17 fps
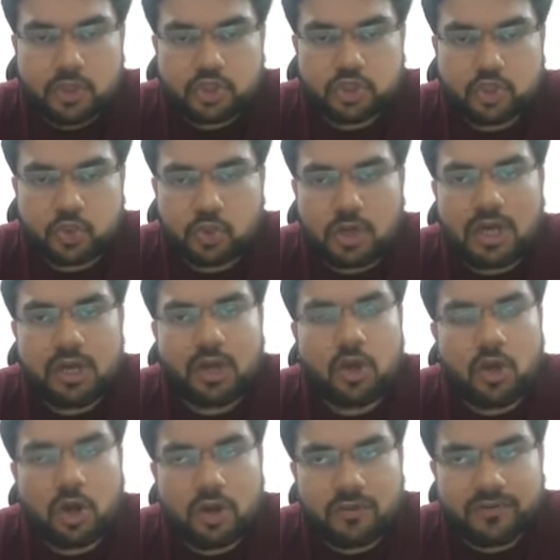So a
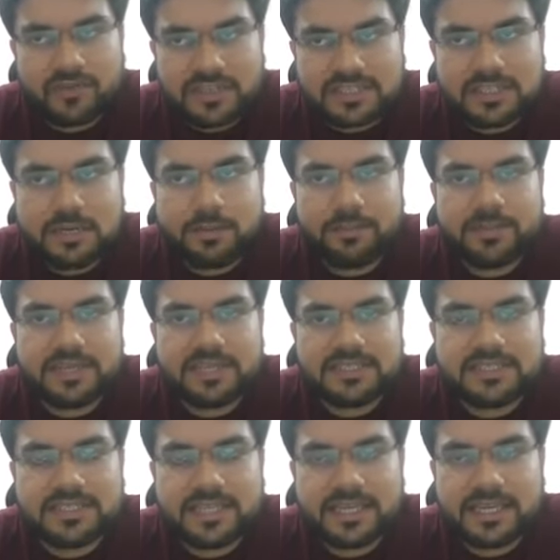lot of these
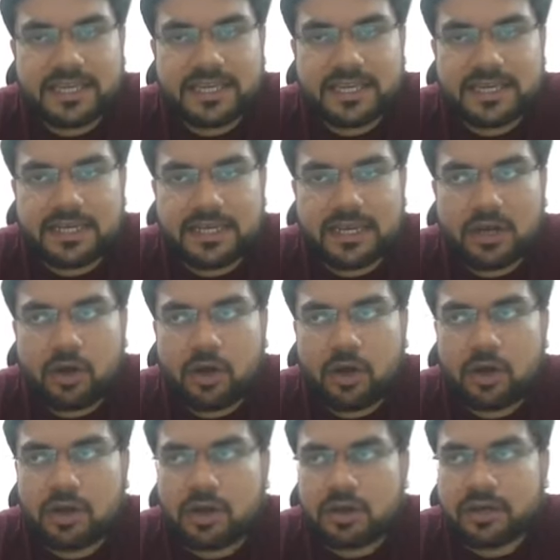companies take in
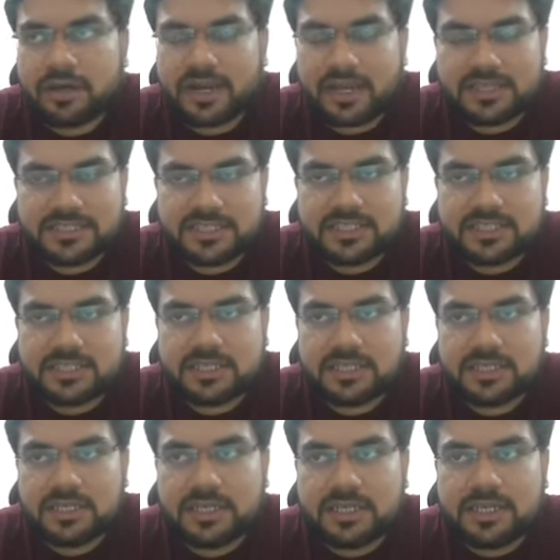or
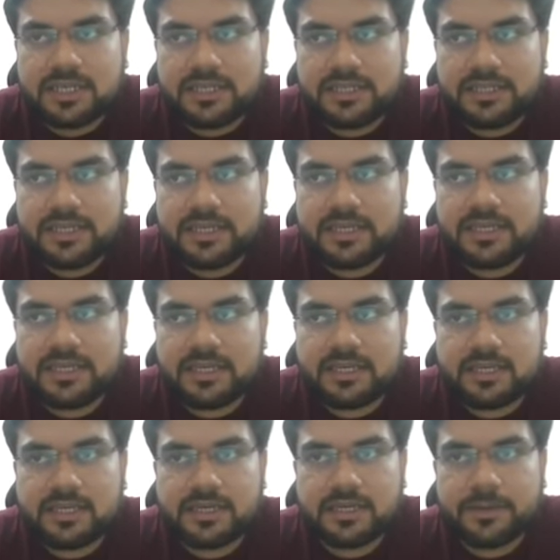transition the
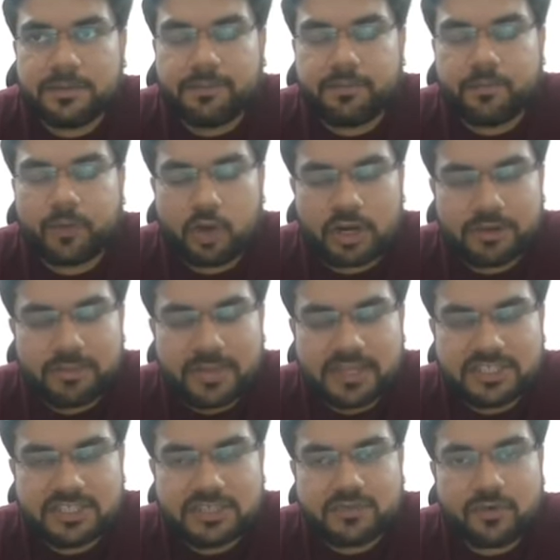product
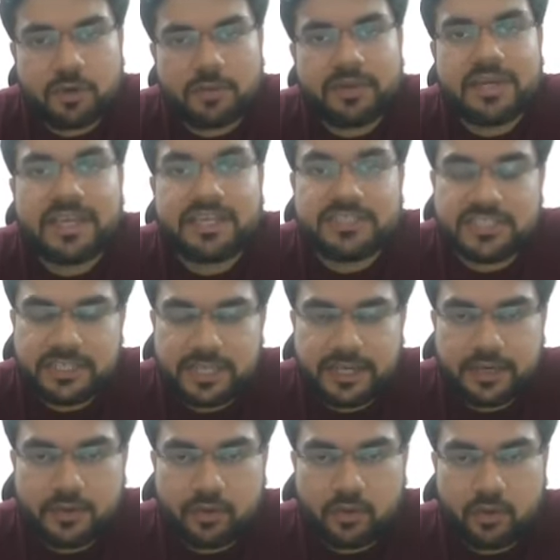managers from an
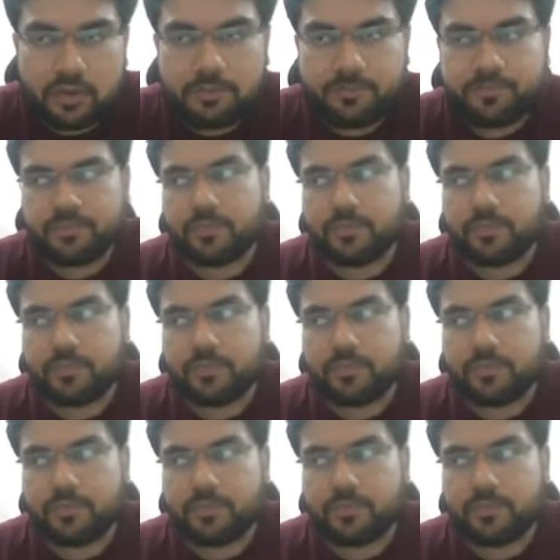engineering role.